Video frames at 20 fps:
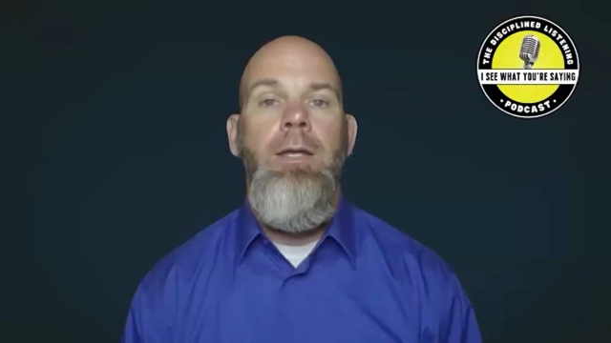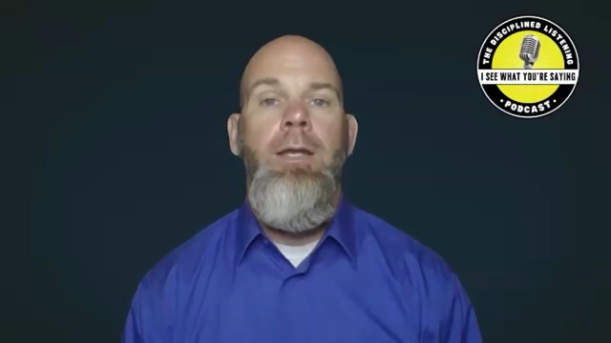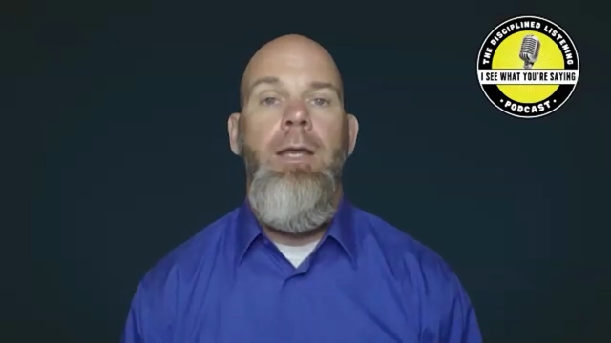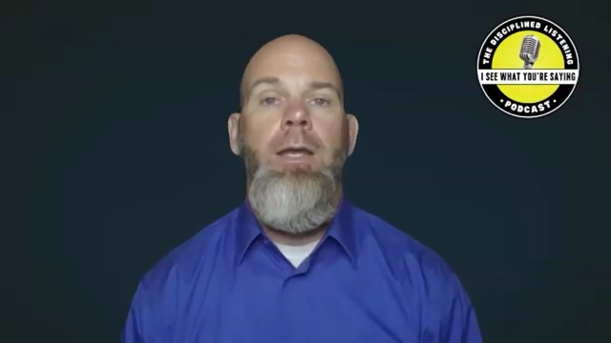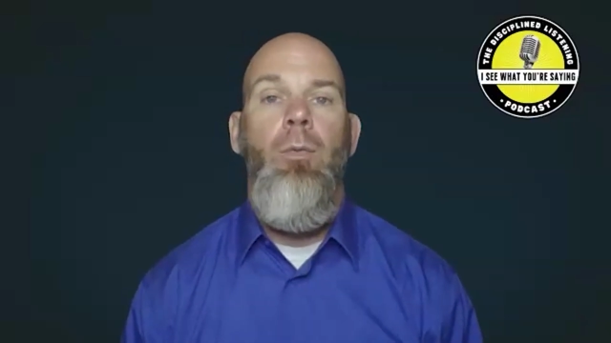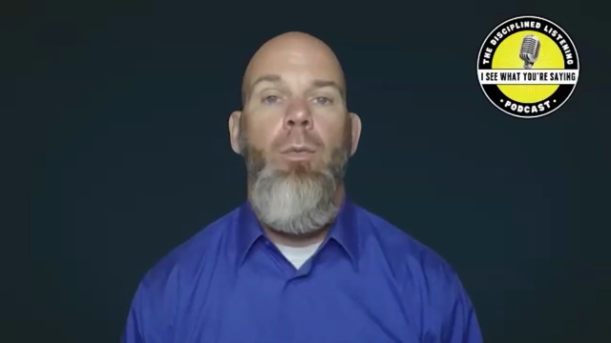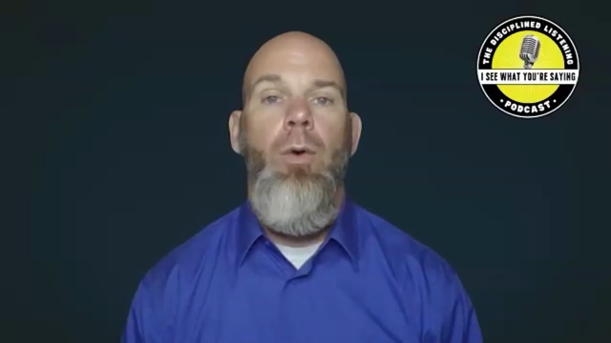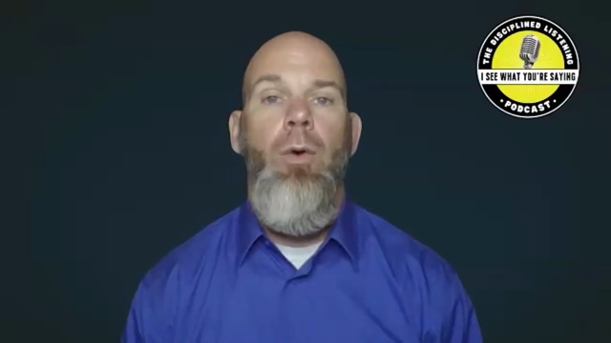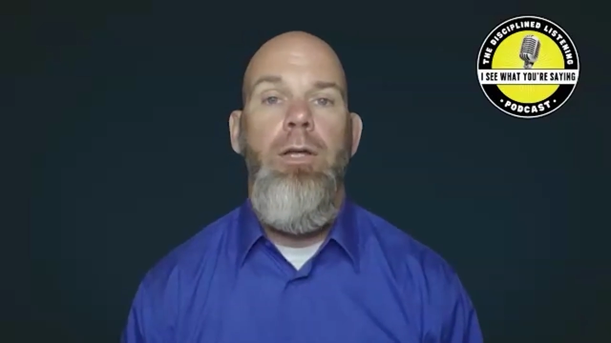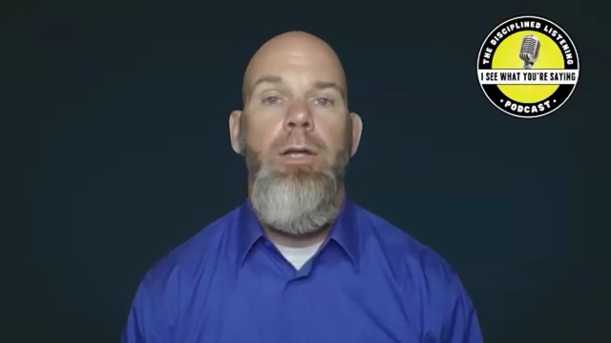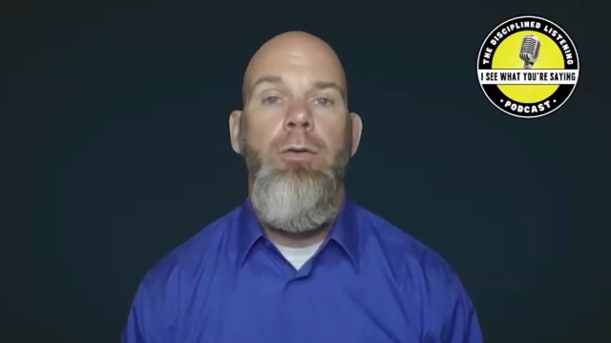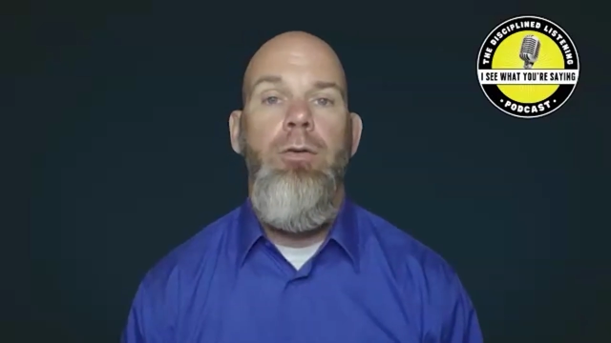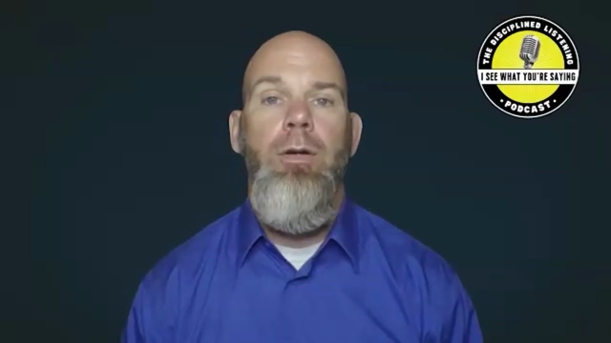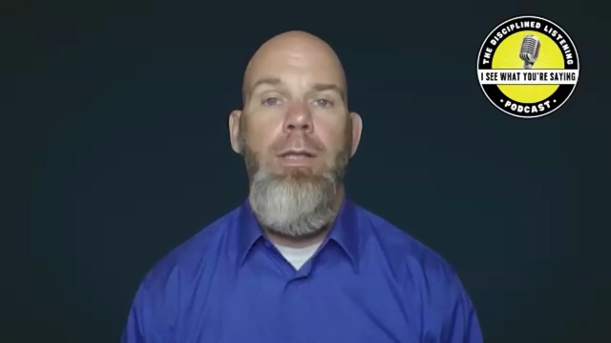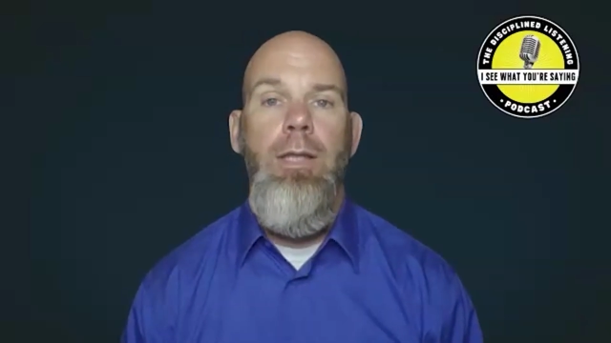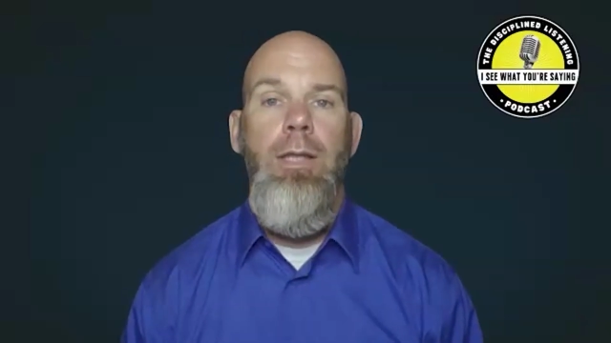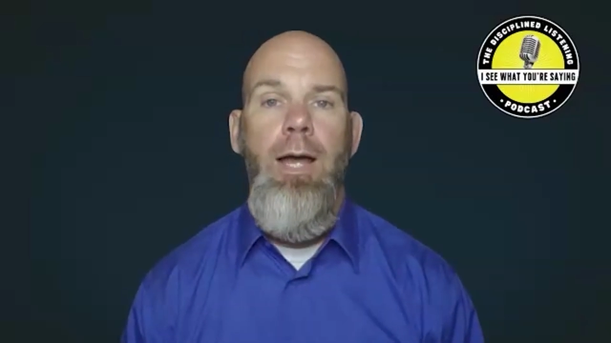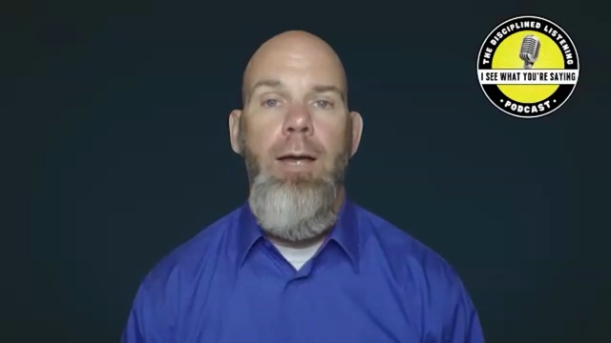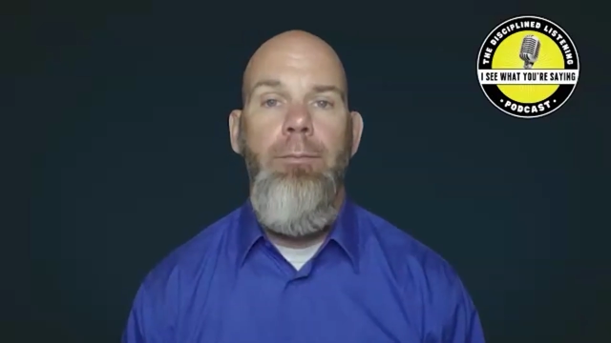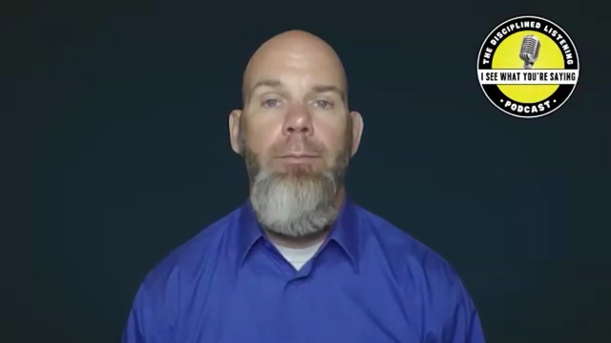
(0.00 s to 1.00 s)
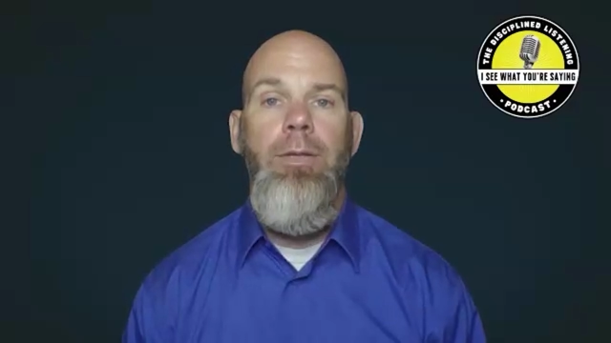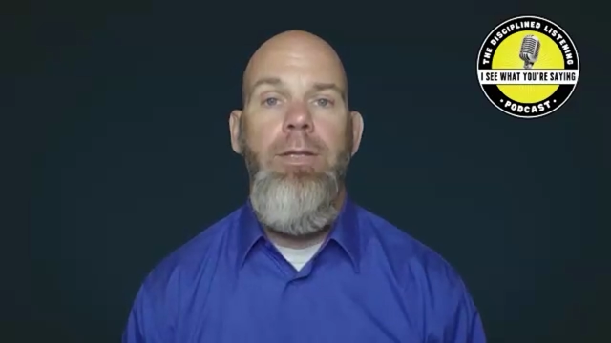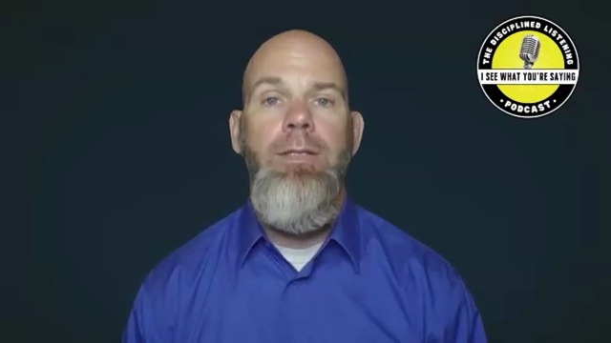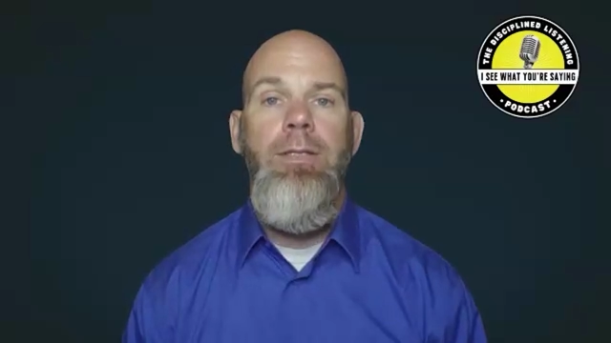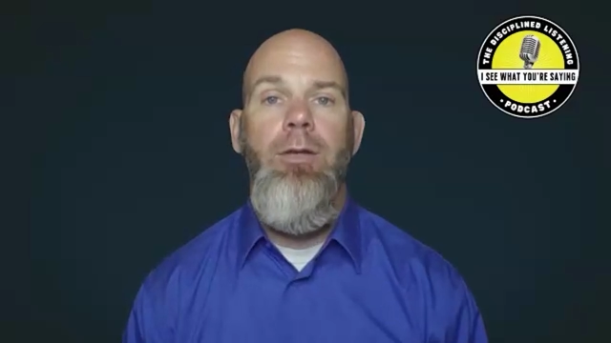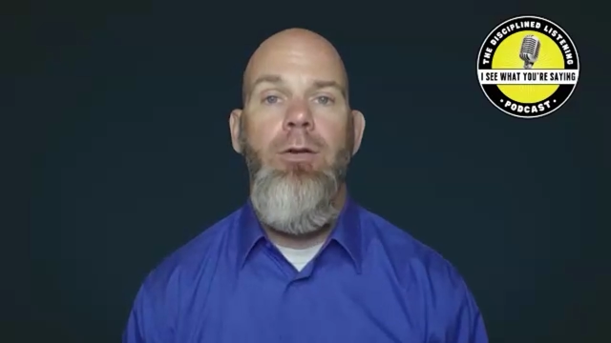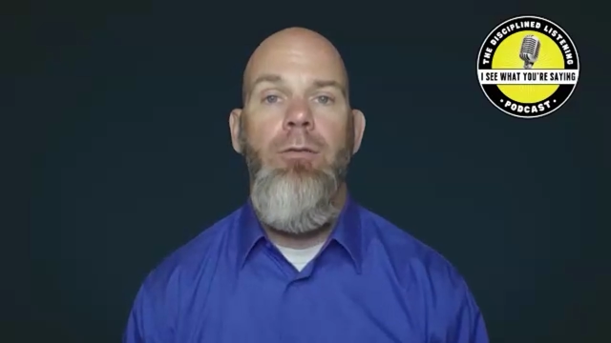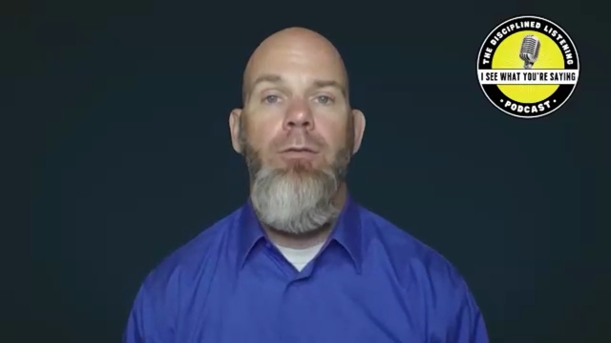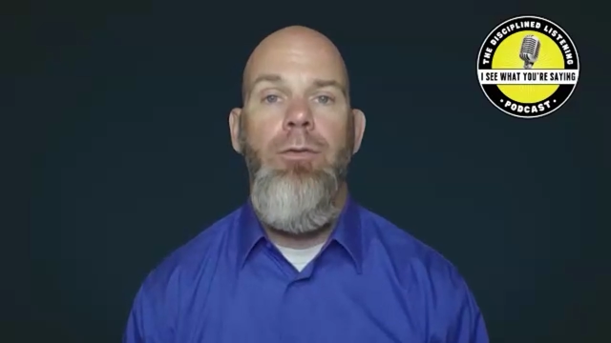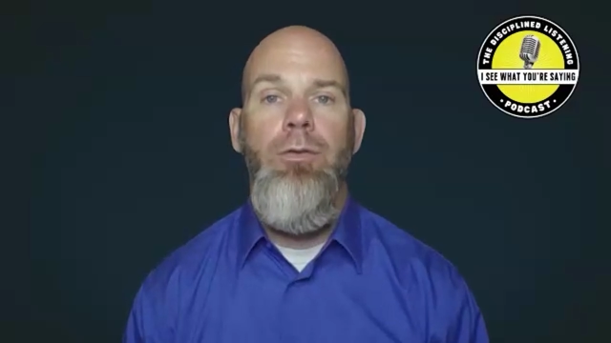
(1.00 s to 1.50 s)
And while you're online, please
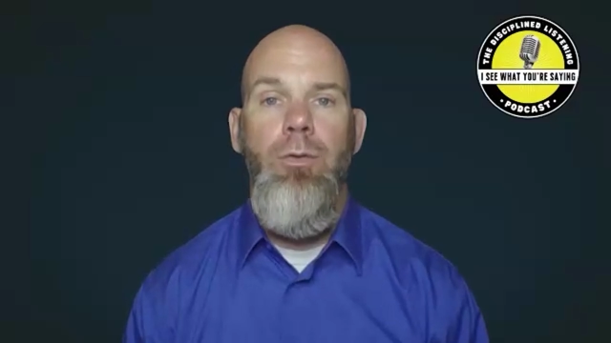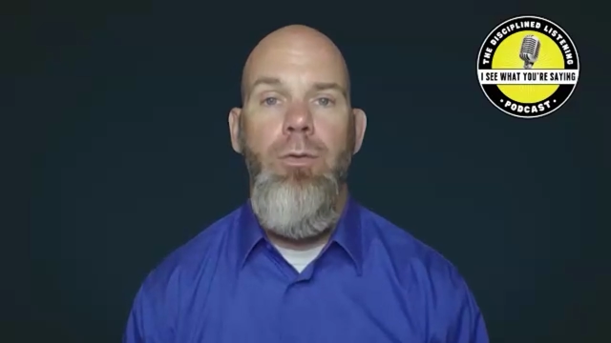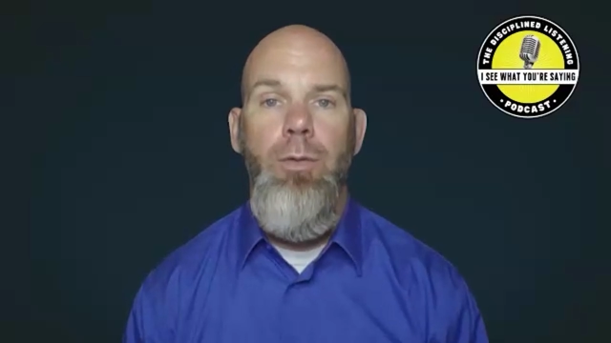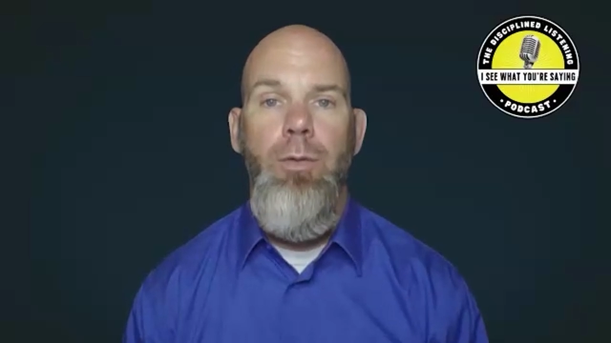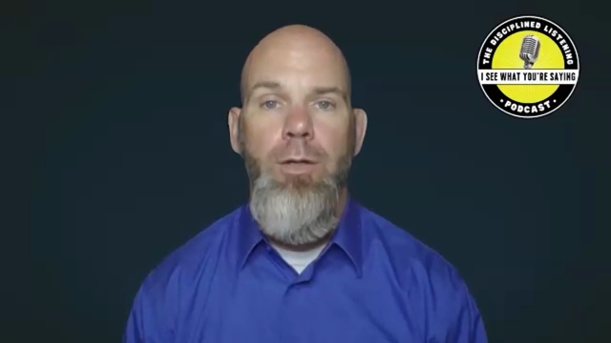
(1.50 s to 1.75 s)
head over to